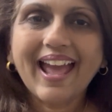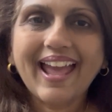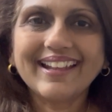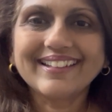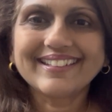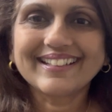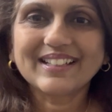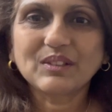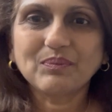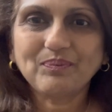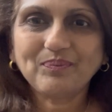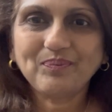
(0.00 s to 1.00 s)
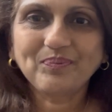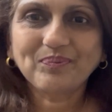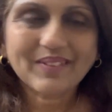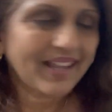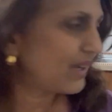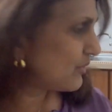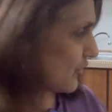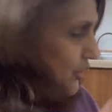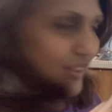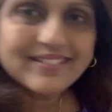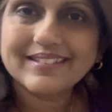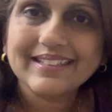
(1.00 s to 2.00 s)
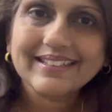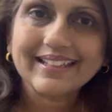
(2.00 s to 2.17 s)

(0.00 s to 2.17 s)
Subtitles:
And I'm sure you can see